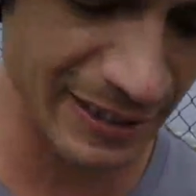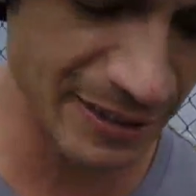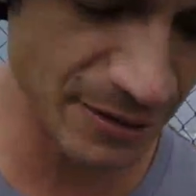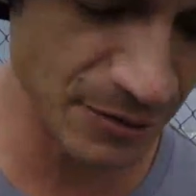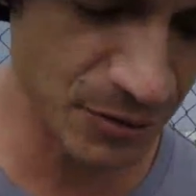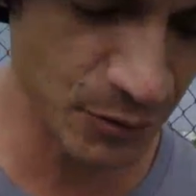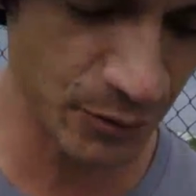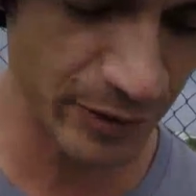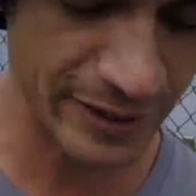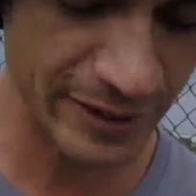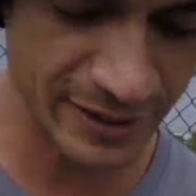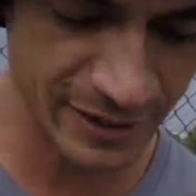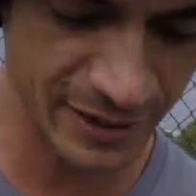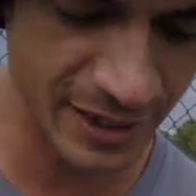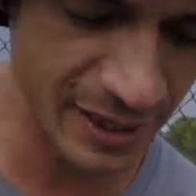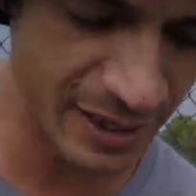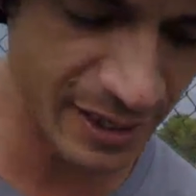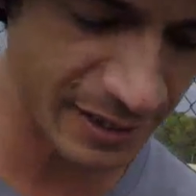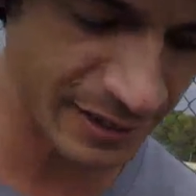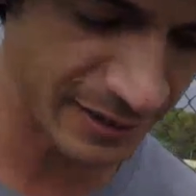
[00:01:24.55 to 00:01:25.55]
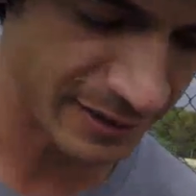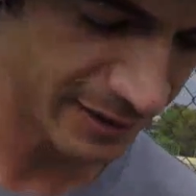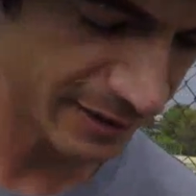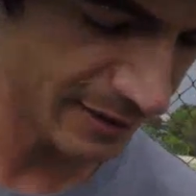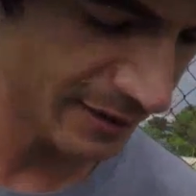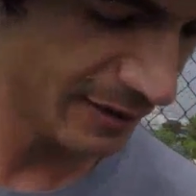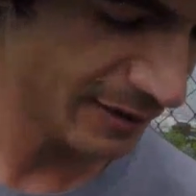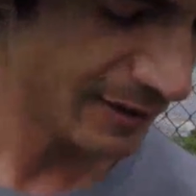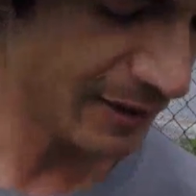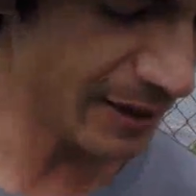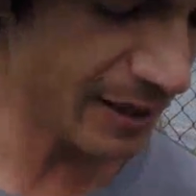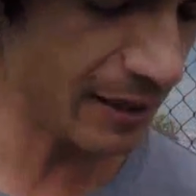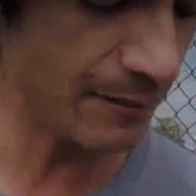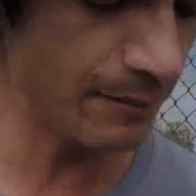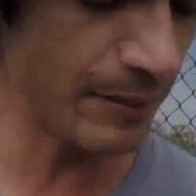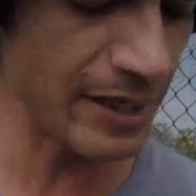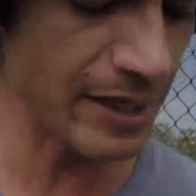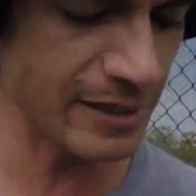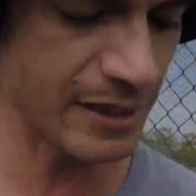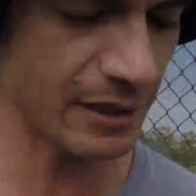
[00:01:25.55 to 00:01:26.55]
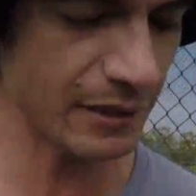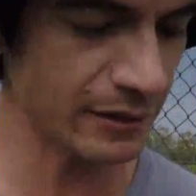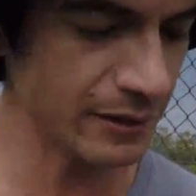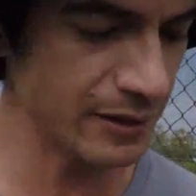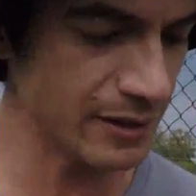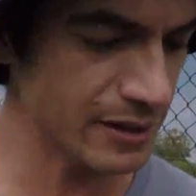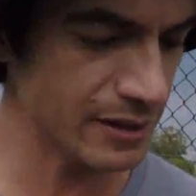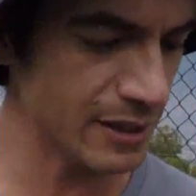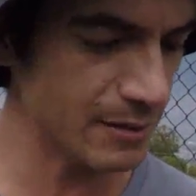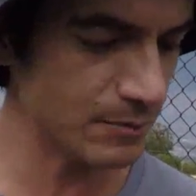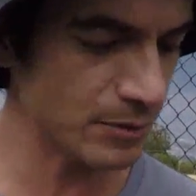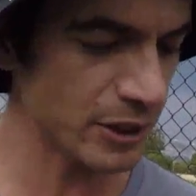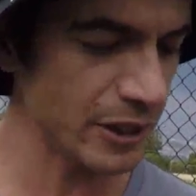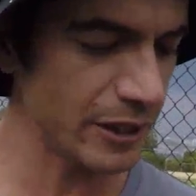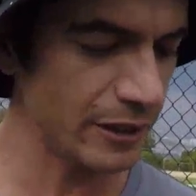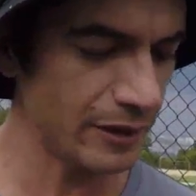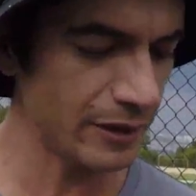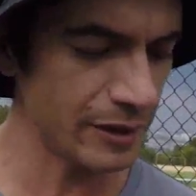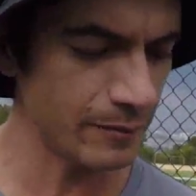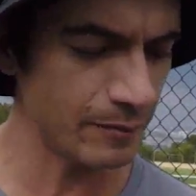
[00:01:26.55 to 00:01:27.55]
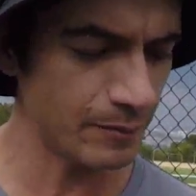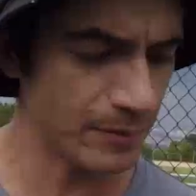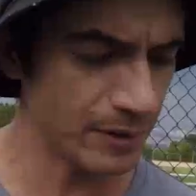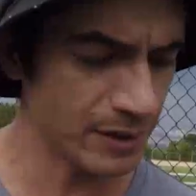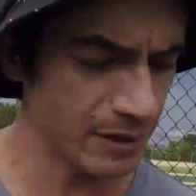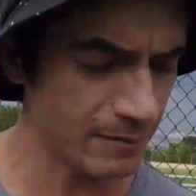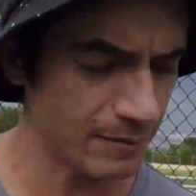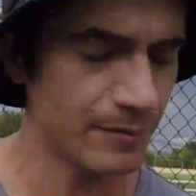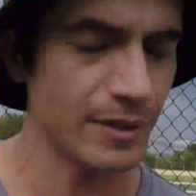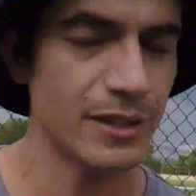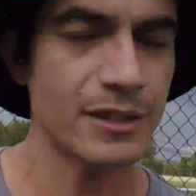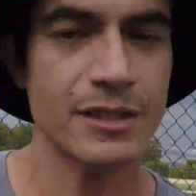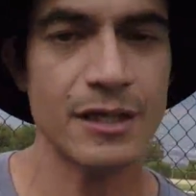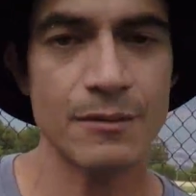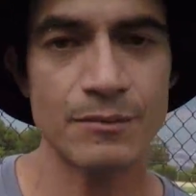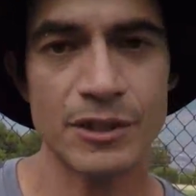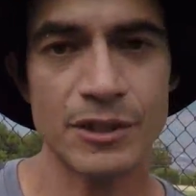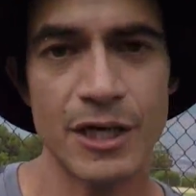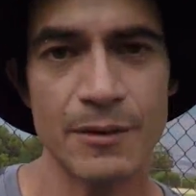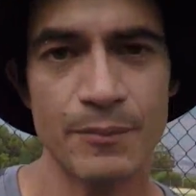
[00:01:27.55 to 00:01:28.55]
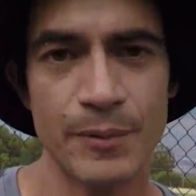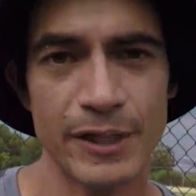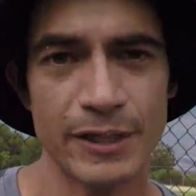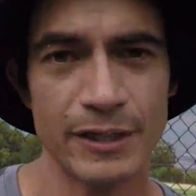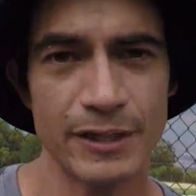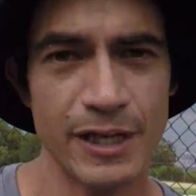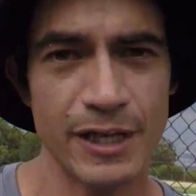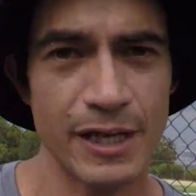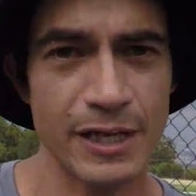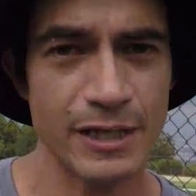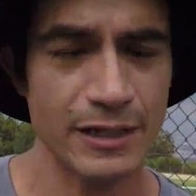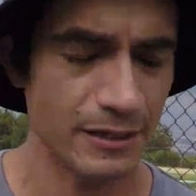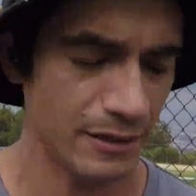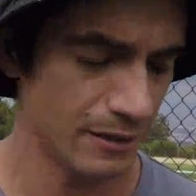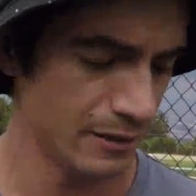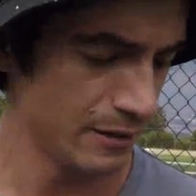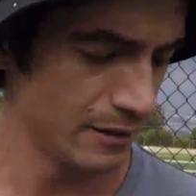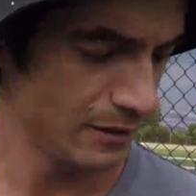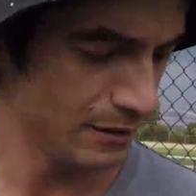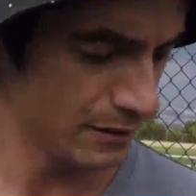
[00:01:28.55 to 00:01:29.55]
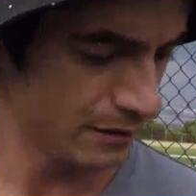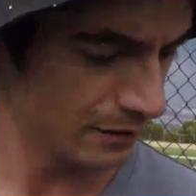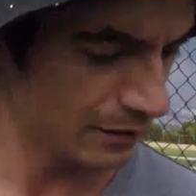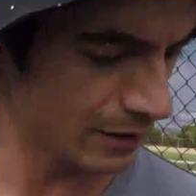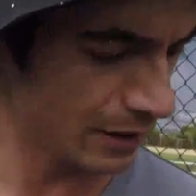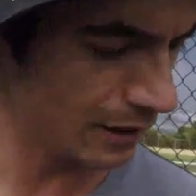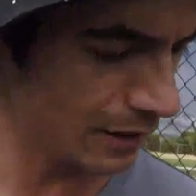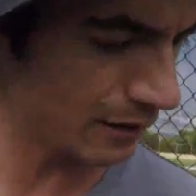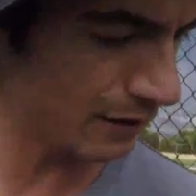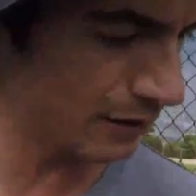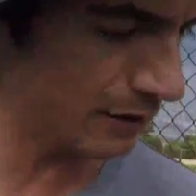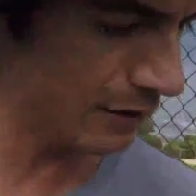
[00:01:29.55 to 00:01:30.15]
use when I skate, and basically the same shape, like the same shape like an 8, that